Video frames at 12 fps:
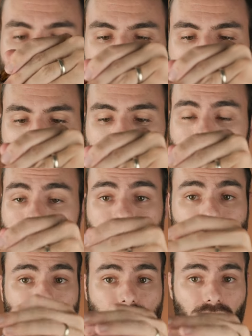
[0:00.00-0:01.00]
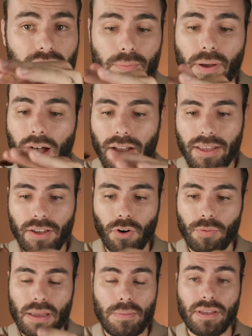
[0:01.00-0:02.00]
them in your suit jacket pocket
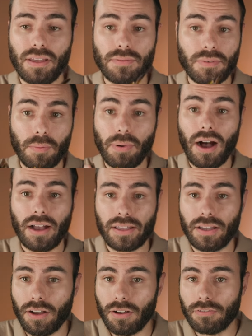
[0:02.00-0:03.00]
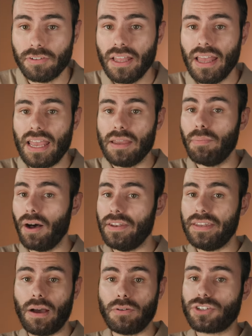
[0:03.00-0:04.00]
or maybe a, a pocket of a
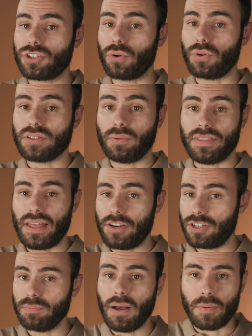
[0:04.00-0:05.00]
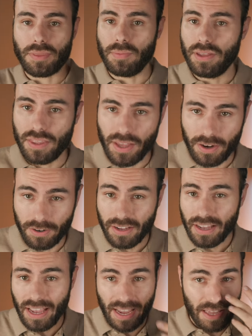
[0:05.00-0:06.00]
button-down shirt or something like that, just pop them in there
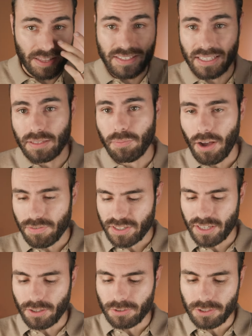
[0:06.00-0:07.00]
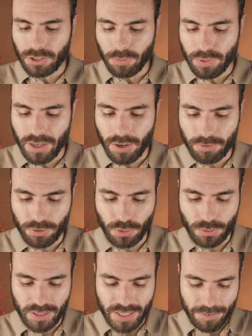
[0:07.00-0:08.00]
and take them off to get a little bit of
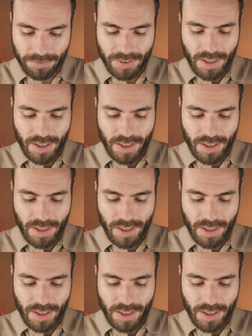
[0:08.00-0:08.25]
relief.